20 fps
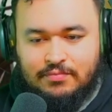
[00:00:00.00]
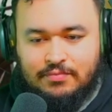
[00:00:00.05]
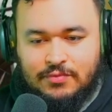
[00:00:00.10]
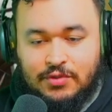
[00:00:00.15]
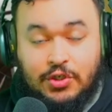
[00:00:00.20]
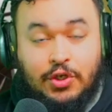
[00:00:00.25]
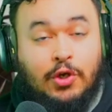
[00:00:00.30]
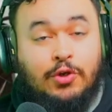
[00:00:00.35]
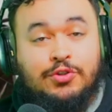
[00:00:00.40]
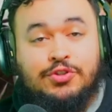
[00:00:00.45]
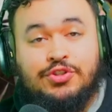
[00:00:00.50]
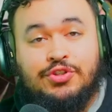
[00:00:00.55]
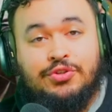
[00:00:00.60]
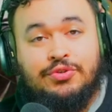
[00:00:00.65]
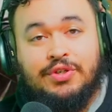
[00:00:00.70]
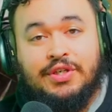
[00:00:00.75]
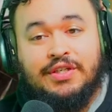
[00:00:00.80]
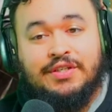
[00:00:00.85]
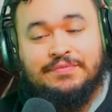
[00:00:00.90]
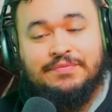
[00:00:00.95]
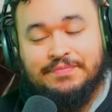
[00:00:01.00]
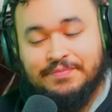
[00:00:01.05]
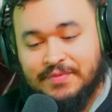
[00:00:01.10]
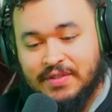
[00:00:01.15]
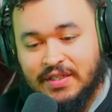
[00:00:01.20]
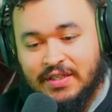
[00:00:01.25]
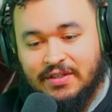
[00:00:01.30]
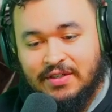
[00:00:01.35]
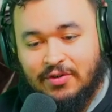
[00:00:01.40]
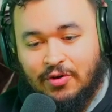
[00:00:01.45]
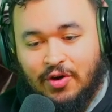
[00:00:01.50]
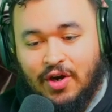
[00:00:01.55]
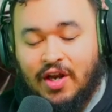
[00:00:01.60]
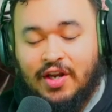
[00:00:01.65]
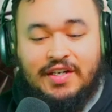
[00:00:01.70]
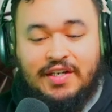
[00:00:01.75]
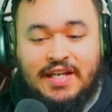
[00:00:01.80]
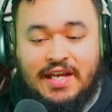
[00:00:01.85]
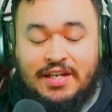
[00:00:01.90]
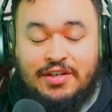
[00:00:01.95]
ghost unit or
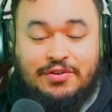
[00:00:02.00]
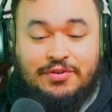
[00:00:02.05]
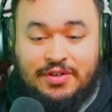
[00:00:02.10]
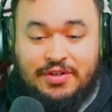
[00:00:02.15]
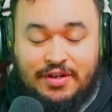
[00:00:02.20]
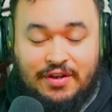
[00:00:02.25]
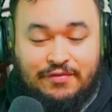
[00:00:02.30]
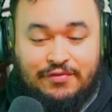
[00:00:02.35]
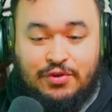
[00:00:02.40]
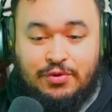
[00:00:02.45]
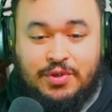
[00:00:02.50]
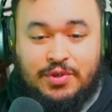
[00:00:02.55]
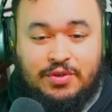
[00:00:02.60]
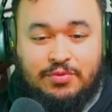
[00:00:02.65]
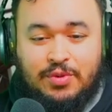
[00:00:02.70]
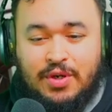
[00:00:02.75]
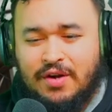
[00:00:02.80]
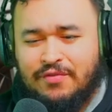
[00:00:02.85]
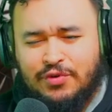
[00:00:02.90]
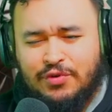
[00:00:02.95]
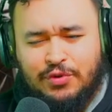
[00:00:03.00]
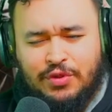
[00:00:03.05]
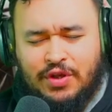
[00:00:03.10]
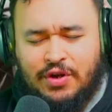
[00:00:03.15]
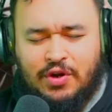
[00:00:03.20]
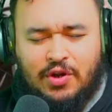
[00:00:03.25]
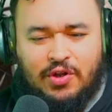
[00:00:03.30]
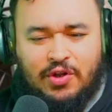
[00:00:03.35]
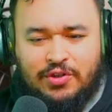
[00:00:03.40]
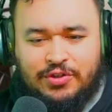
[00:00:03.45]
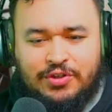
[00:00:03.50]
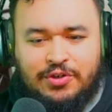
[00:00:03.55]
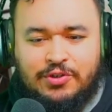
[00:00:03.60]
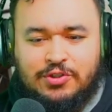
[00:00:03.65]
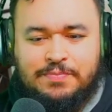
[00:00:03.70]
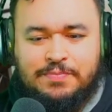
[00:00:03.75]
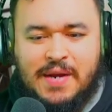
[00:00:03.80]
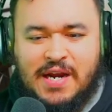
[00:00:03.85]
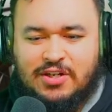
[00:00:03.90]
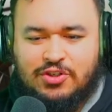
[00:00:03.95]
undead unit, if you will. Whatever they're called,
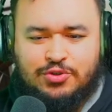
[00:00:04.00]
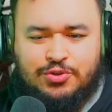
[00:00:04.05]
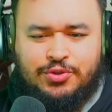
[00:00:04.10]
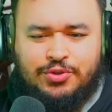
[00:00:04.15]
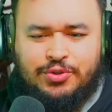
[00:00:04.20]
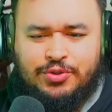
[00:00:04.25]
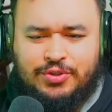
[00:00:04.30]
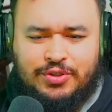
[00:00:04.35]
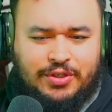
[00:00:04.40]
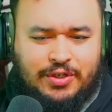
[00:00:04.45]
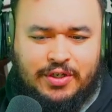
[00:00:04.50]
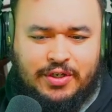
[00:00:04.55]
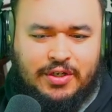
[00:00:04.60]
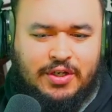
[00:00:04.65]
spectral or